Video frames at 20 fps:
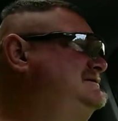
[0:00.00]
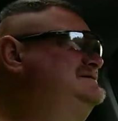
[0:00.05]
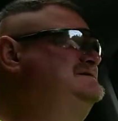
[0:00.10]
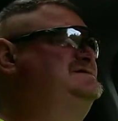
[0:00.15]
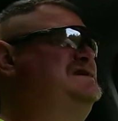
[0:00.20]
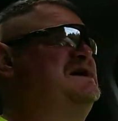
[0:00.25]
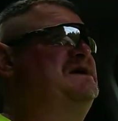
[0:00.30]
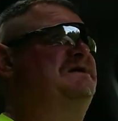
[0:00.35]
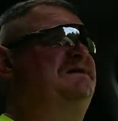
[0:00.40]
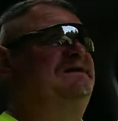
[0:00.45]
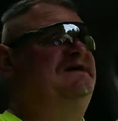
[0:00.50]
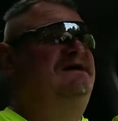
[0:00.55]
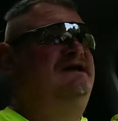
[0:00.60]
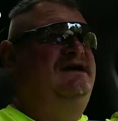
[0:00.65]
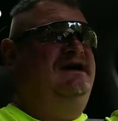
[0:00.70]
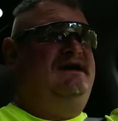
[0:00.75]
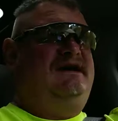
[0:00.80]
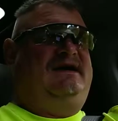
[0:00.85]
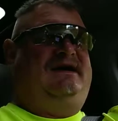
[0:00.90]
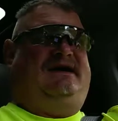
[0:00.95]

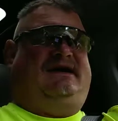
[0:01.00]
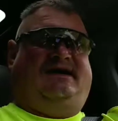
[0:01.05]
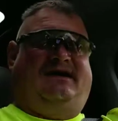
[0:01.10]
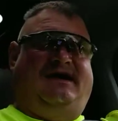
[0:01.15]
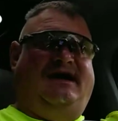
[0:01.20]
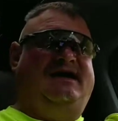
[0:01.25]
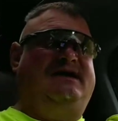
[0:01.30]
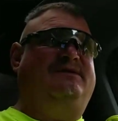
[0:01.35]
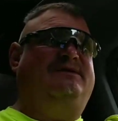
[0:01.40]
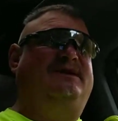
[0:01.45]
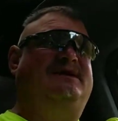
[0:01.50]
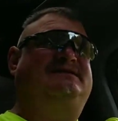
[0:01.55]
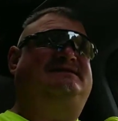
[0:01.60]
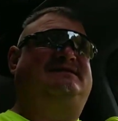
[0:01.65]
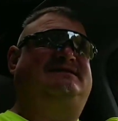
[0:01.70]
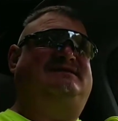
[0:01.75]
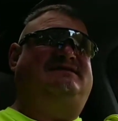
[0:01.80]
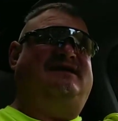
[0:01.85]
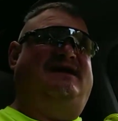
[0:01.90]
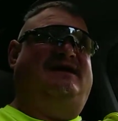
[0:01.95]
So, anyways,
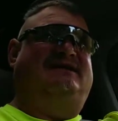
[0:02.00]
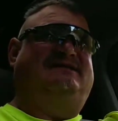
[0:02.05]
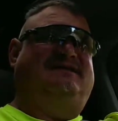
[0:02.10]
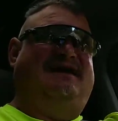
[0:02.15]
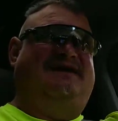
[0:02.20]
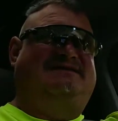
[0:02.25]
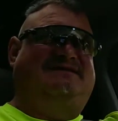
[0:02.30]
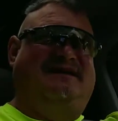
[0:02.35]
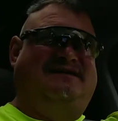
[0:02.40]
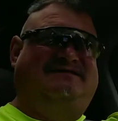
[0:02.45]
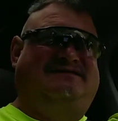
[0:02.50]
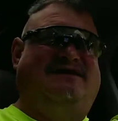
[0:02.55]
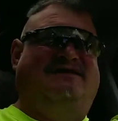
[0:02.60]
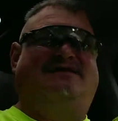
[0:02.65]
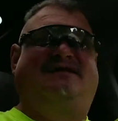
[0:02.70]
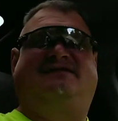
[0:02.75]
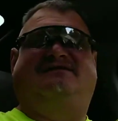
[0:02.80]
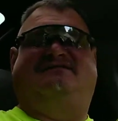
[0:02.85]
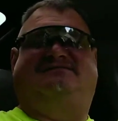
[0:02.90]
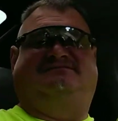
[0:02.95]
as they
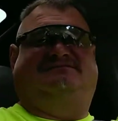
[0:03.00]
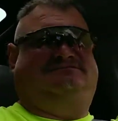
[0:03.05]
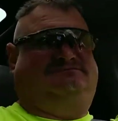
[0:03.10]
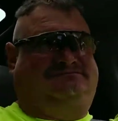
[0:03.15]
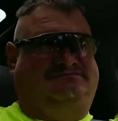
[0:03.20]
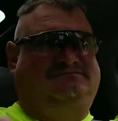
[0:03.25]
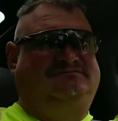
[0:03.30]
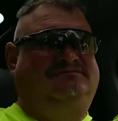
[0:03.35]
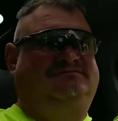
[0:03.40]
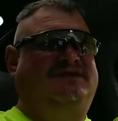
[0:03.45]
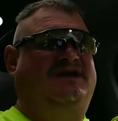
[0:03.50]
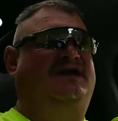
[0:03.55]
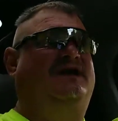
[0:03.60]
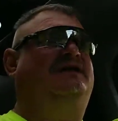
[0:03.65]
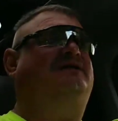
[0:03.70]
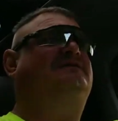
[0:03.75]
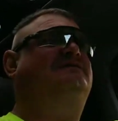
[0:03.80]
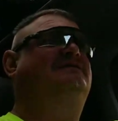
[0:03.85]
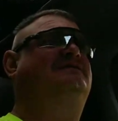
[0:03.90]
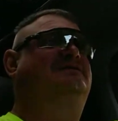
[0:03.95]
started,
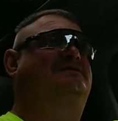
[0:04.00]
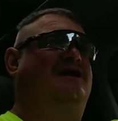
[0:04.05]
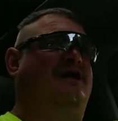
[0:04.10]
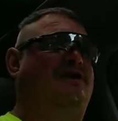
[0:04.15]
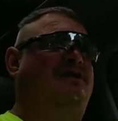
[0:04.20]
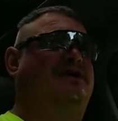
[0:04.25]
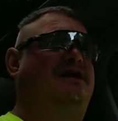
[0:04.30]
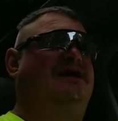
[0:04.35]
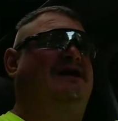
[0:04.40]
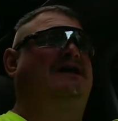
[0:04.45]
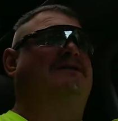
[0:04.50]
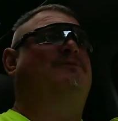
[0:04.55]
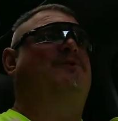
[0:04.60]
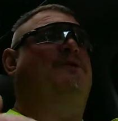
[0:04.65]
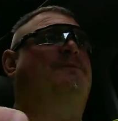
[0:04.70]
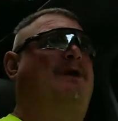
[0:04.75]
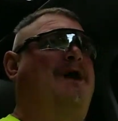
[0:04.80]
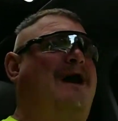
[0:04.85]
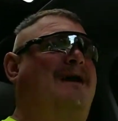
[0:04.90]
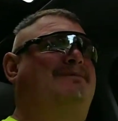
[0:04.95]
growing and getting more
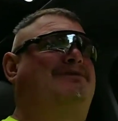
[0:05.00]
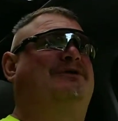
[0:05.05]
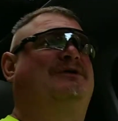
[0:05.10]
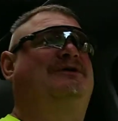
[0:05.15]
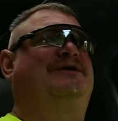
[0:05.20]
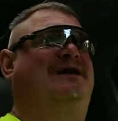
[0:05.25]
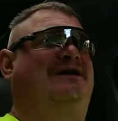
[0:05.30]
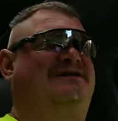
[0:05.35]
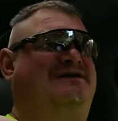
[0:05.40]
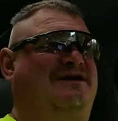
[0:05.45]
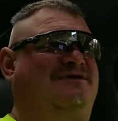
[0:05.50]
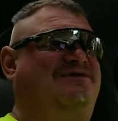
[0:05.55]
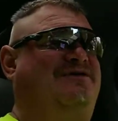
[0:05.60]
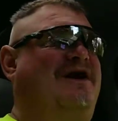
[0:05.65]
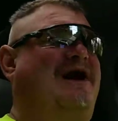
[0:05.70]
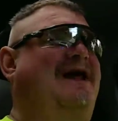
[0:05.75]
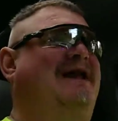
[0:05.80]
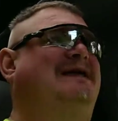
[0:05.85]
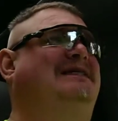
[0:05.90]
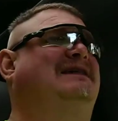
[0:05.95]
popular, the
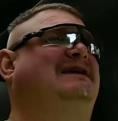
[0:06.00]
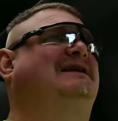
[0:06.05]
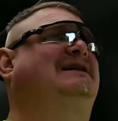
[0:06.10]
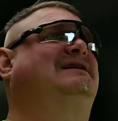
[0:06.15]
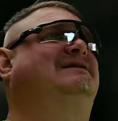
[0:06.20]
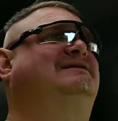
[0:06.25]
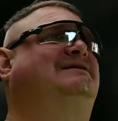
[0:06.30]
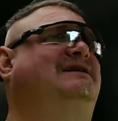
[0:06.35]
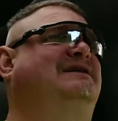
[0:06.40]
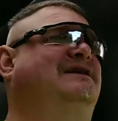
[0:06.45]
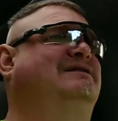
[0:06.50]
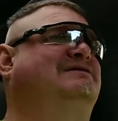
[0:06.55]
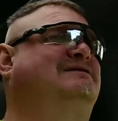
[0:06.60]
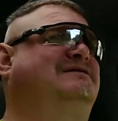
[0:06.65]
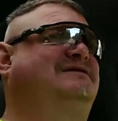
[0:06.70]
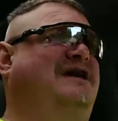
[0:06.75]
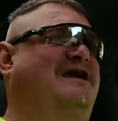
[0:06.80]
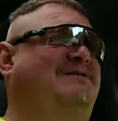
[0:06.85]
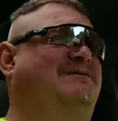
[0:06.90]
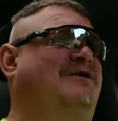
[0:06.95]
Friday thing,
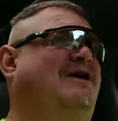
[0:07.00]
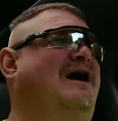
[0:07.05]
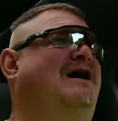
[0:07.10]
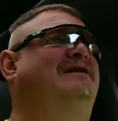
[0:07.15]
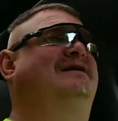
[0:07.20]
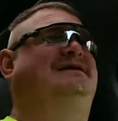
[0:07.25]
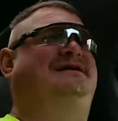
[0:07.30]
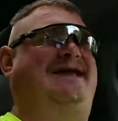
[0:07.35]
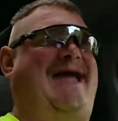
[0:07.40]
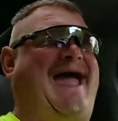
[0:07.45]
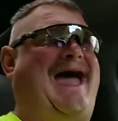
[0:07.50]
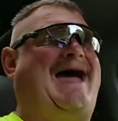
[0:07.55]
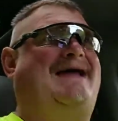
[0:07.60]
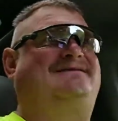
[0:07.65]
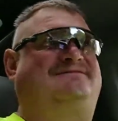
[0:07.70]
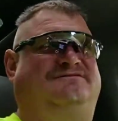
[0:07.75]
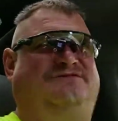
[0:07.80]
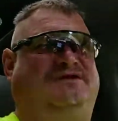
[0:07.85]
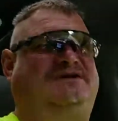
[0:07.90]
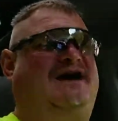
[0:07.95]
came around. Dad
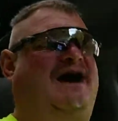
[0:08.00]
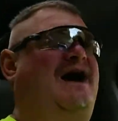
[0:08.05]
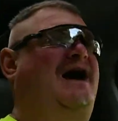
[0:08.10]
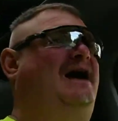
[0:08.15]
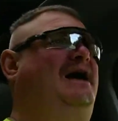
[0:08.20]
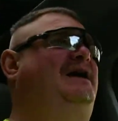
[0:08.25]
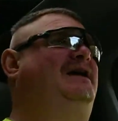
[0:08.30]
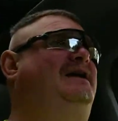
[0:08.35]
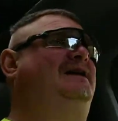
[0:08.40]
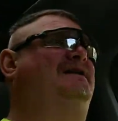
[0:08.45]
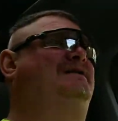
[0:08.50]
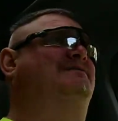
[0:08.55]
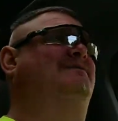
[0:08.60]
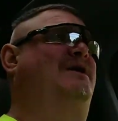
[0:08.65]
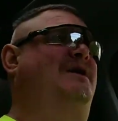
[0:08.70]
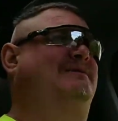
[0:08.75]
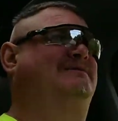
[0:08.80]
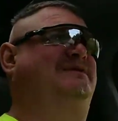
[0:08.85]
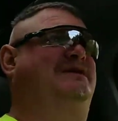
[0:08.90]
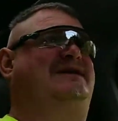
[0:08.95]
retired, and
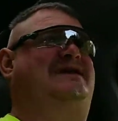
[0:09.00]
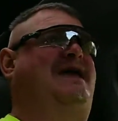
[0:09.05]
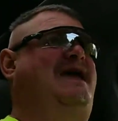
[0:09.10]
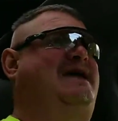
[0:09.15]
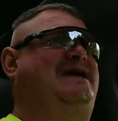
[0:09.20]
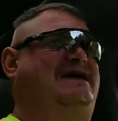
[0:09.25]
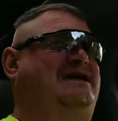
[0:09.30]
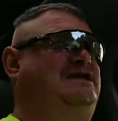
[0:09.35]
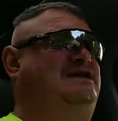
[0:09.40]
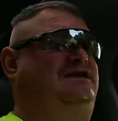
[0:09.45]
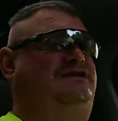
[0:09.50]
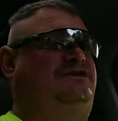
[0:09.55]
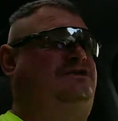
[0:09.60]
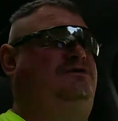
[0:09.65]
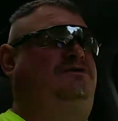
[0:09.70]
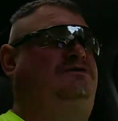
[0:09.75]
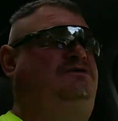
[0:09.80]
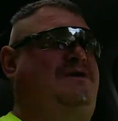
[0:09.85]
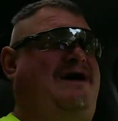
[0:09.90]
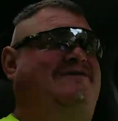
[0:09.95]
Mom's like, hey, can
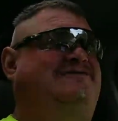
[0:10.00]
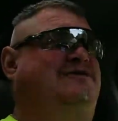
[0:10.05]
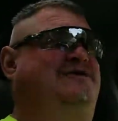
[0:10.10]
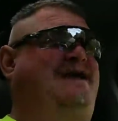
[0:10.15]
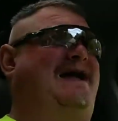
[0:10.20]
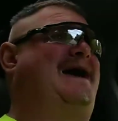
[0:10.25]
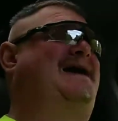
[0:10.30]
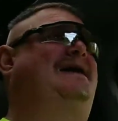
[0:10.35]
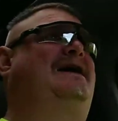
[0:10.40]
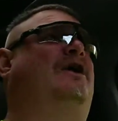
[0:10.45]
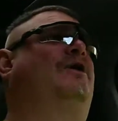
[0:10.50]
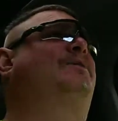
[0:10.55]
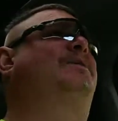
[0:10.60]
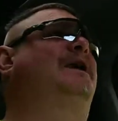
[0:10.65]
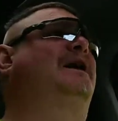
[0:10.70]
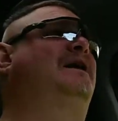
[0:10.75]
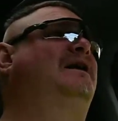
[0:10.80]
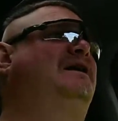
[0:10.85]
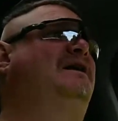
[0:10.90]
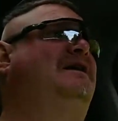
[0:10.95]
you have your dad help
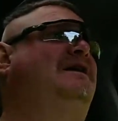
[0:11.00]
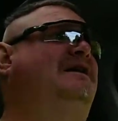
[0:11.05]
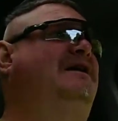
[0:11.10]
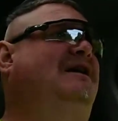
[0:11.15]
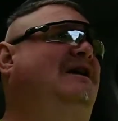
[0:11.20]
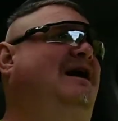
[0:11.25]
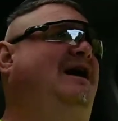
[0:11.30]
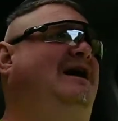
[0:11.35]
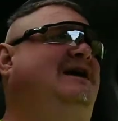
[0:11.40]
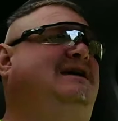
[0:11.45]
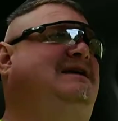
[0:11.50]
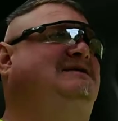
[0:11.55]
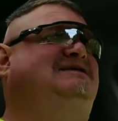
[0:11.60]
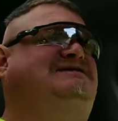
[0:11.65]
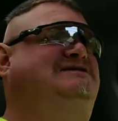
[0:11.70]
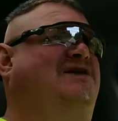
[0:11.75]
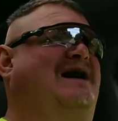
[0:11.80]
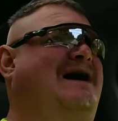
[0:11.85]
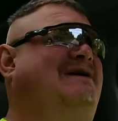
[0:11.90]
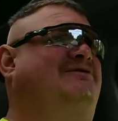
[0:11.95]
you? He's
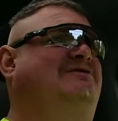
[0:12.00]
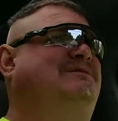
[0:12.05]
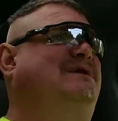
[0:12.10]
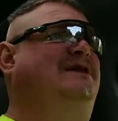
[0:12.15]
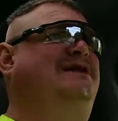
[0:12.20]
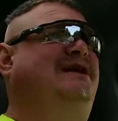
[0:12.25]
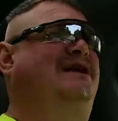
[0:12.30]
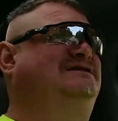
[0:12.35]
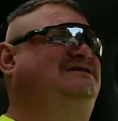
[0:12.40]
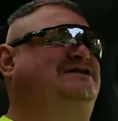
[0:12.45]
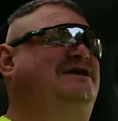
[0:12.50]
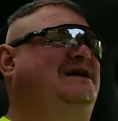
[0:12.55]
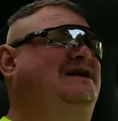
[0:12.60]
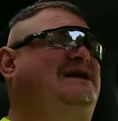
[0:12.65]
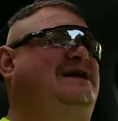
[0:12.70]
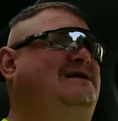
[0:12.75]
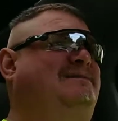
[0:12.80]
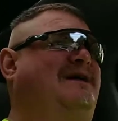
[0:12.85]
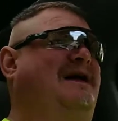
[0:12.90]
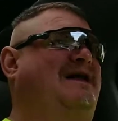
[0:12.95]
driving me nuts. You got to
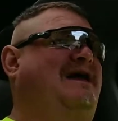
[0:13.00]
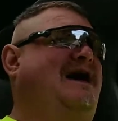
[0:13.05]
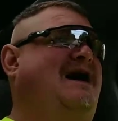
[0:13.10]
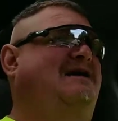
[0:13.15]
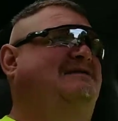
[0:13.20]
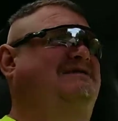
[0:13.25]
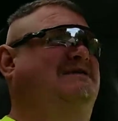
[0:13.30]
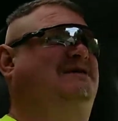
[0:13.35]
get him out of the house.